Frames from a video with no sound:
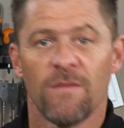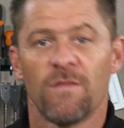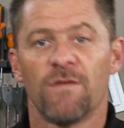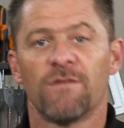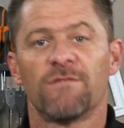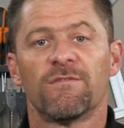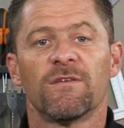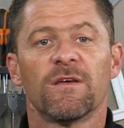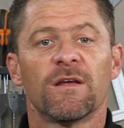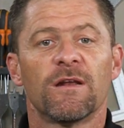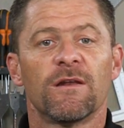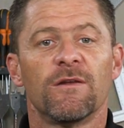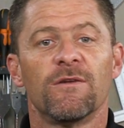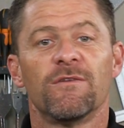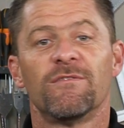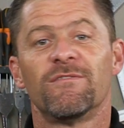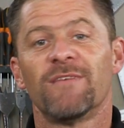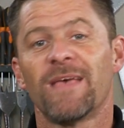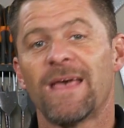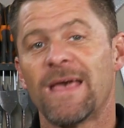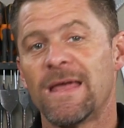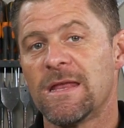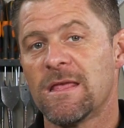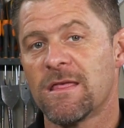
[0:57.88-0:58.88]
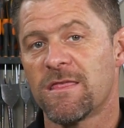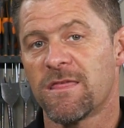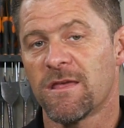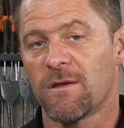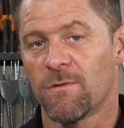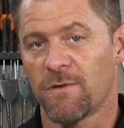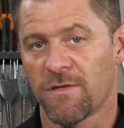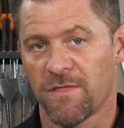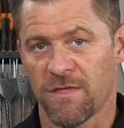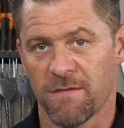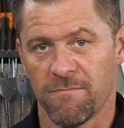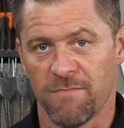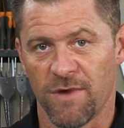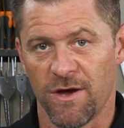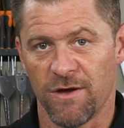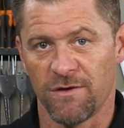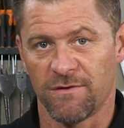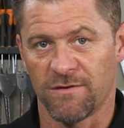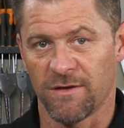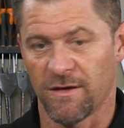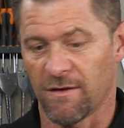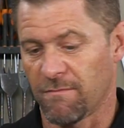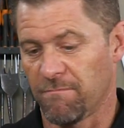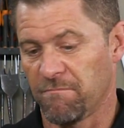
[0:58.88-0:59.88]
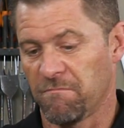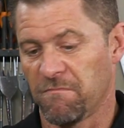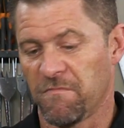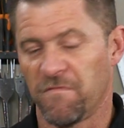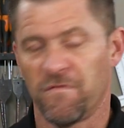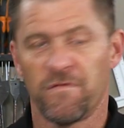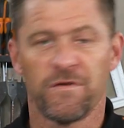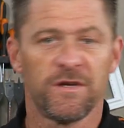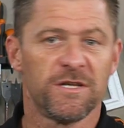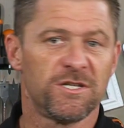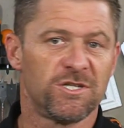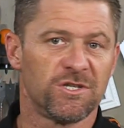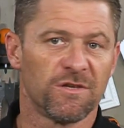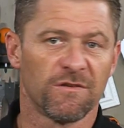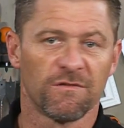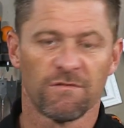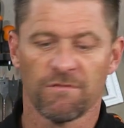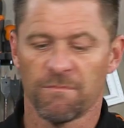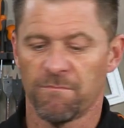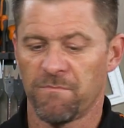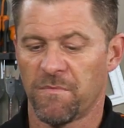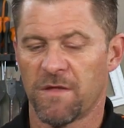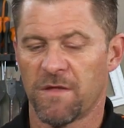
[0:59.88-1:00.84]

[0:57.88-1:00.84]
This includes anything with a motor, fridges,